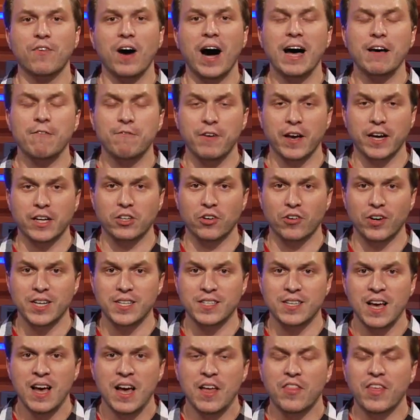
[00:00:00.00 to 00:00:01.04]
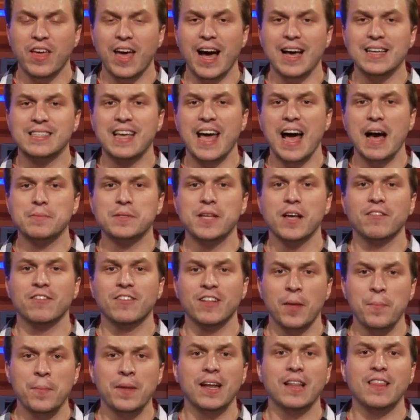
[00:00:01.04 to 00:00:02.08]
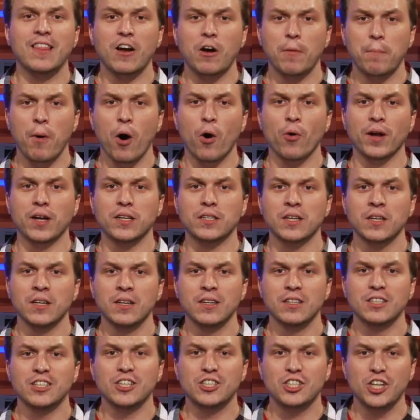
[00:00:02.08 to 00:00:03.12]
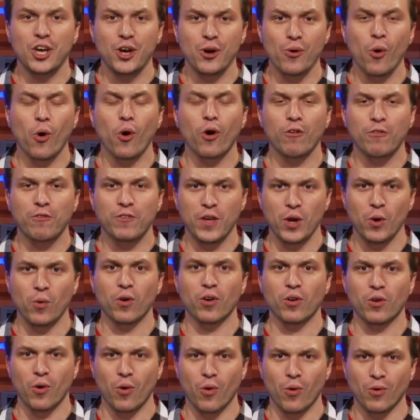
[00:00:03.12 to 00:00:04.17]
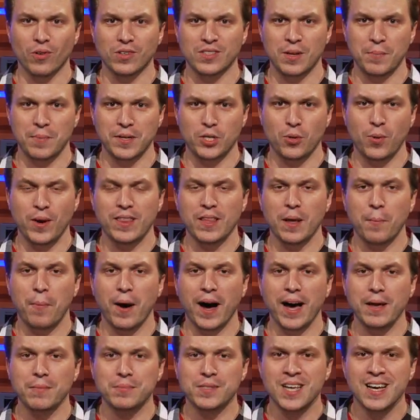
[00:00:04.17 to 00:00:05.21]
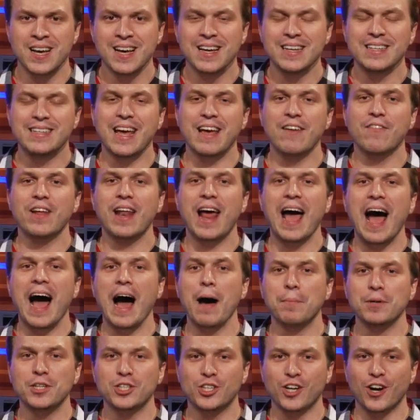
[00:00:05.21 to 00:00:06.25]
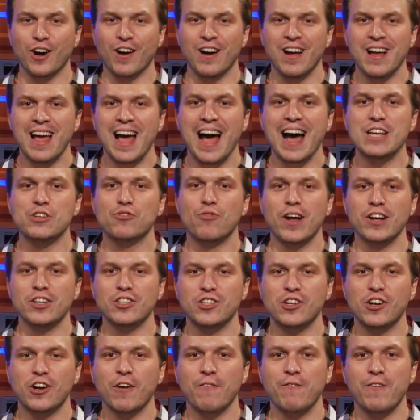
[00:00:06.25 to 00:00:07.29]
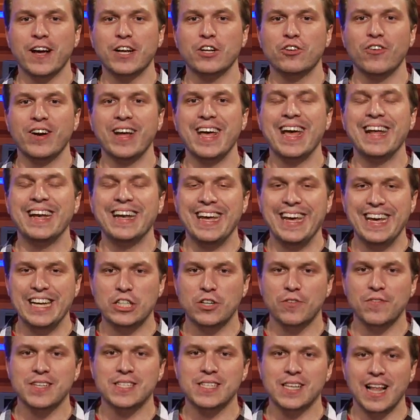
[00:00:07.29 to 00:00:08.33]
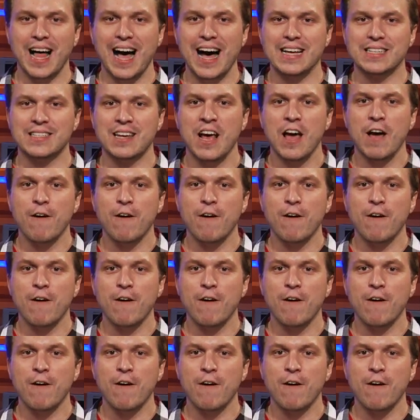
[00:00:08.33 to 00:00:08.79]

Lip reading: five victories, the Icecaps have limited their opponent to two or fewer goals. And between the pipes, David Abisher has registered a victory in each of his last